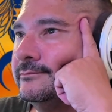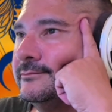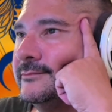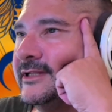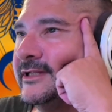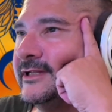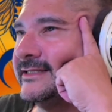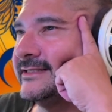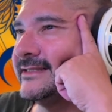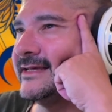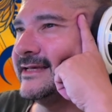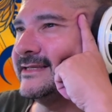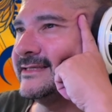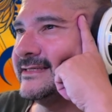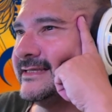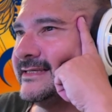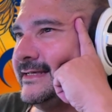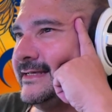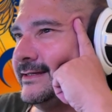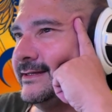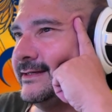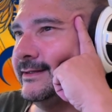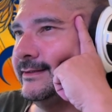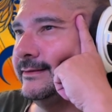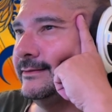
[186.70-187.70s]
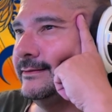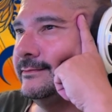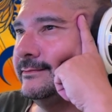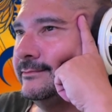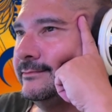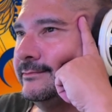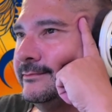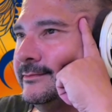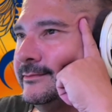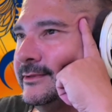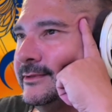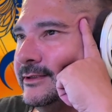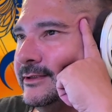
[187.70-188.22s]
Let that sink in.
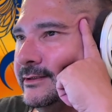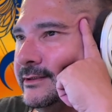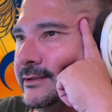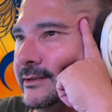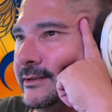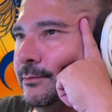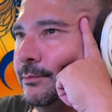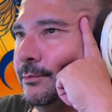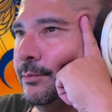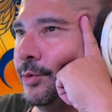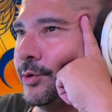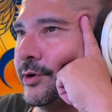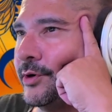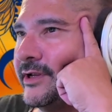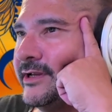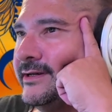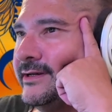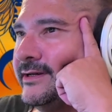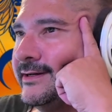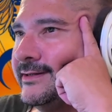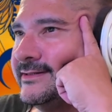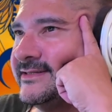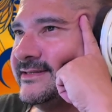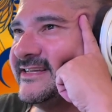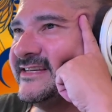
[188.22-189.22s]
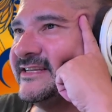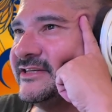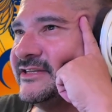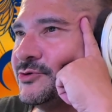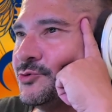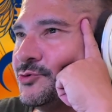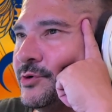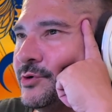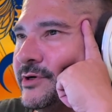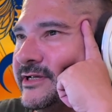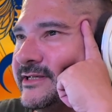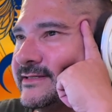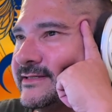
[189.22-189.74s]
Born in
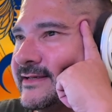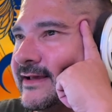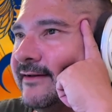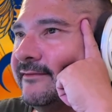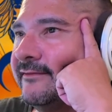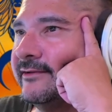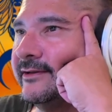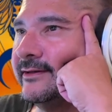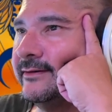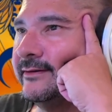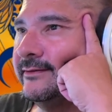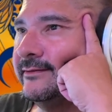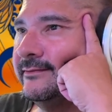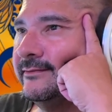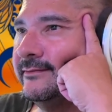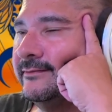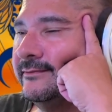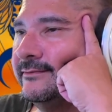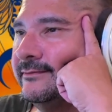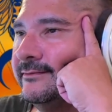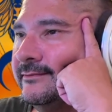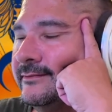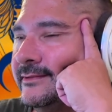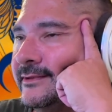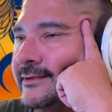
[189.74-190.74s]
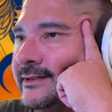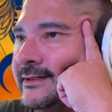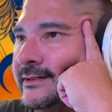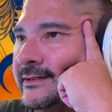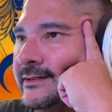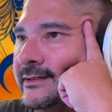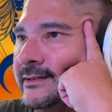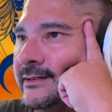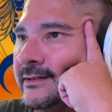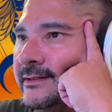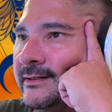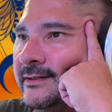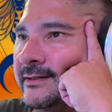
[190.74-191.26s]
1927.
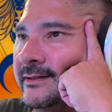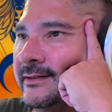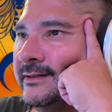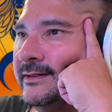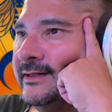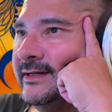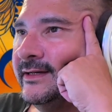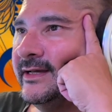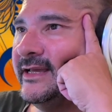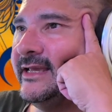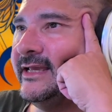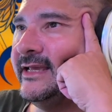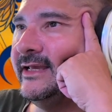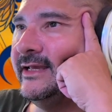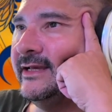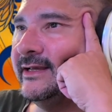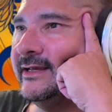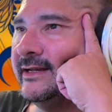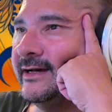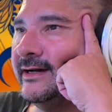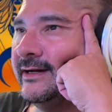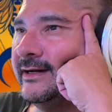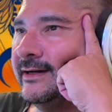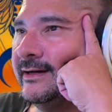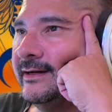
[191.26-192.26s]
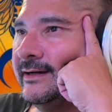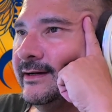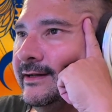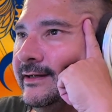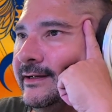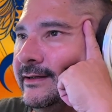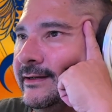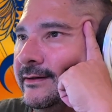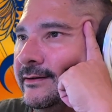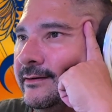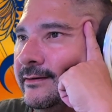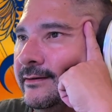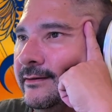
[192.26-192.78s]
He and
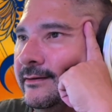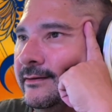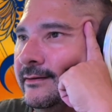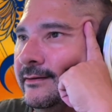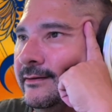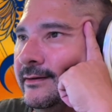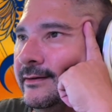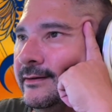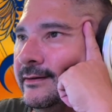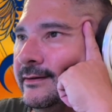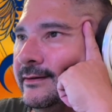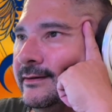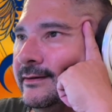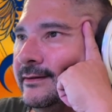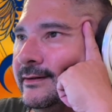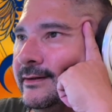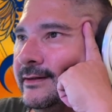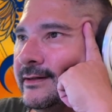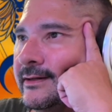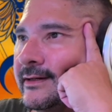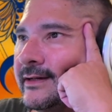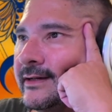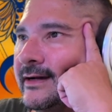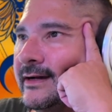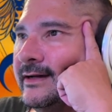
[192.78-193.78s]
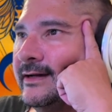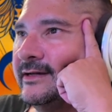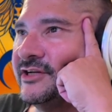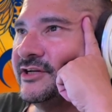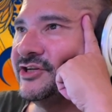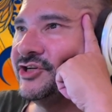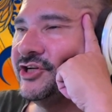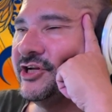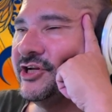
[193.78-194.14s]
I kind of